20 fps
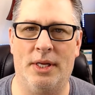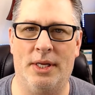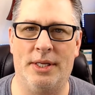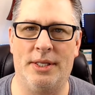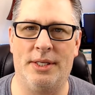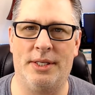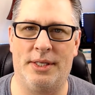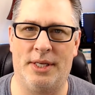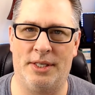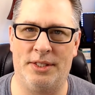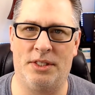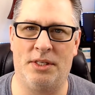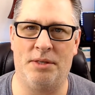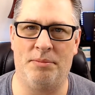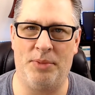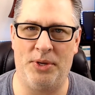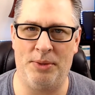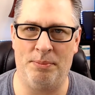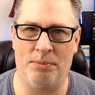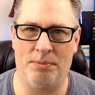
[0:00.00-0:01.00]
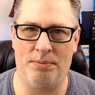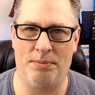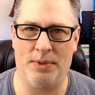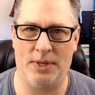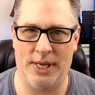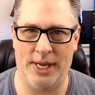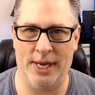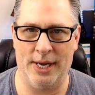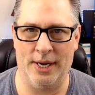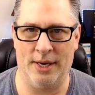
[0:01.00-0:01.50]
tends to be
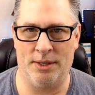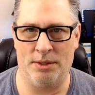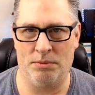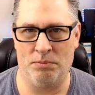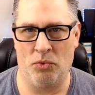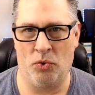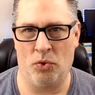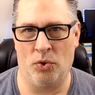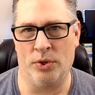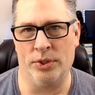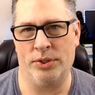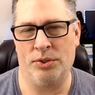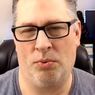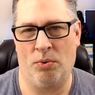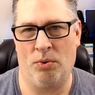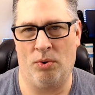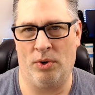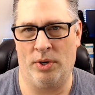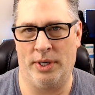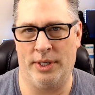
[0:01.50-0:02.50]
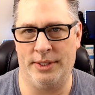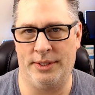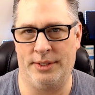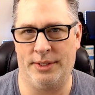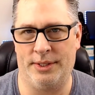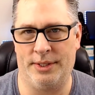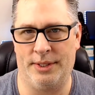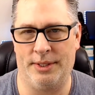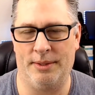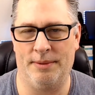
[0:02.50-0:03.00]
geared more
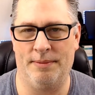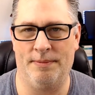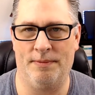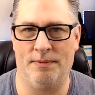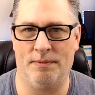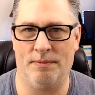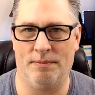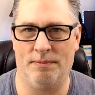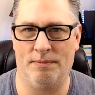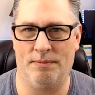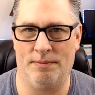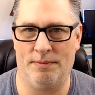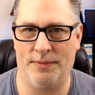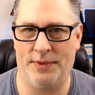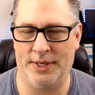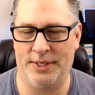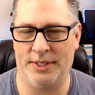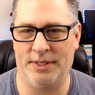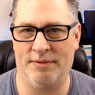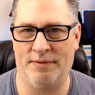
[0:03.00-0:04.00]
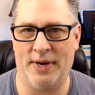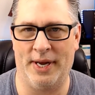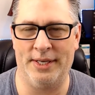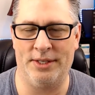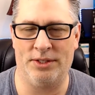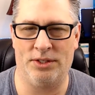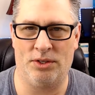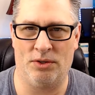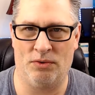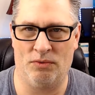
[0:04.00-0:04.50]
towards the
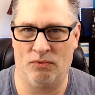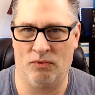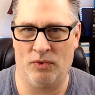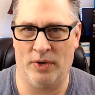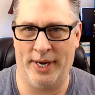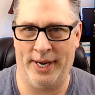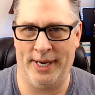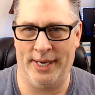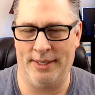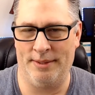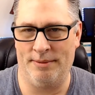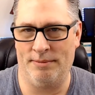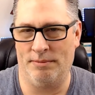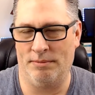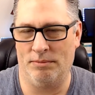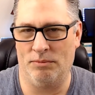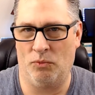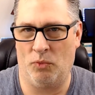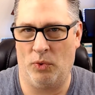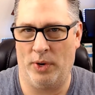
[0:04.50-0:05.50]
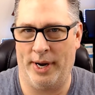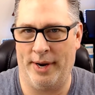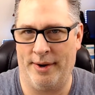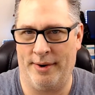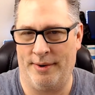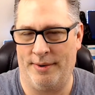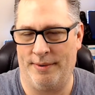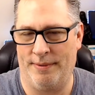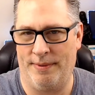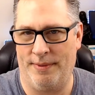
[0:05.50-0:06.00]
device. So Ring,
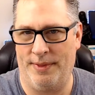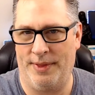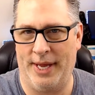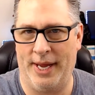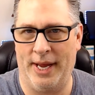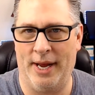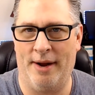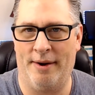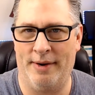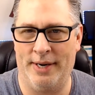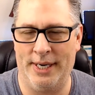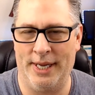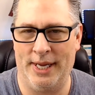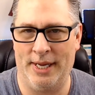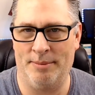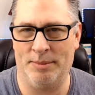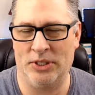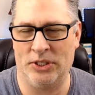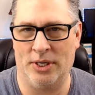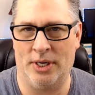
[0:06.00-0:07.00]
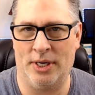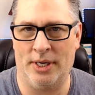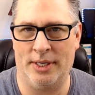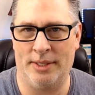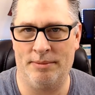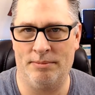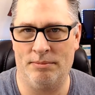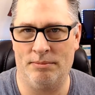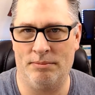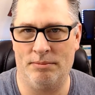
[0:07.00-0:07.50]
where they are an
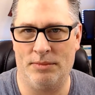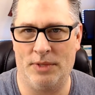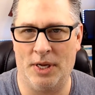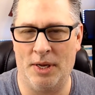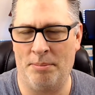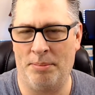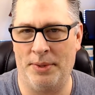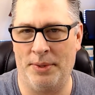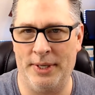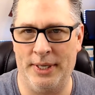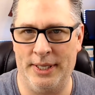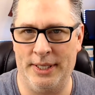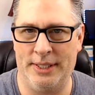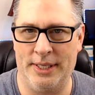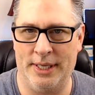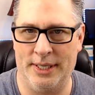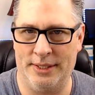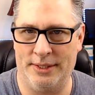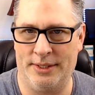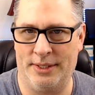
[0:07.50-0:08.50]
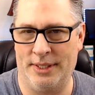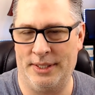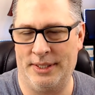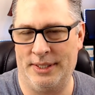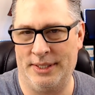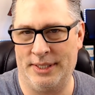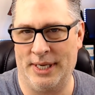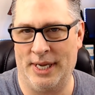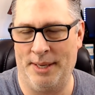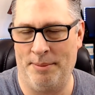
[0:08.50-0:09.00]
Amazon company, tends to
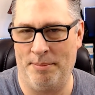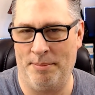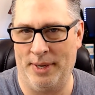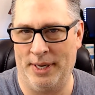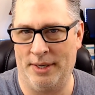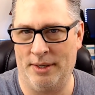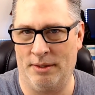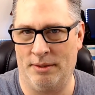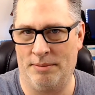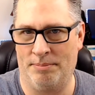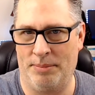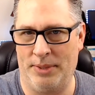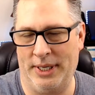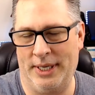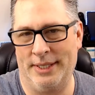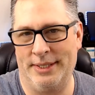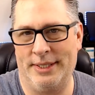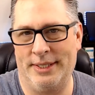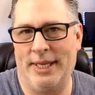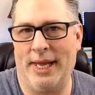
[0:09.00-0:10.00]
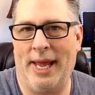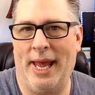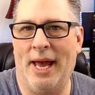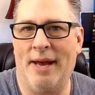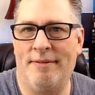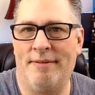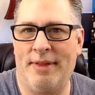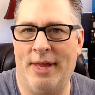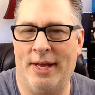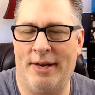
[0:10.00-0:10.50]
design better because they
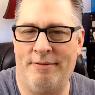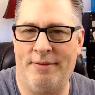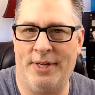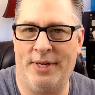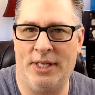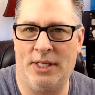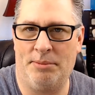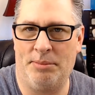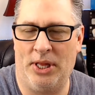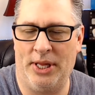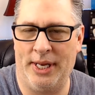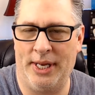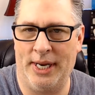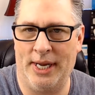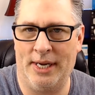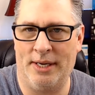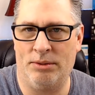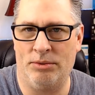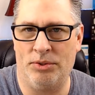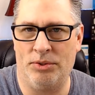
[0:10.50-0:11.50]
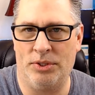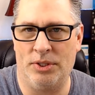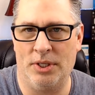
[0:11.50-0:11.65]
have that available in-house.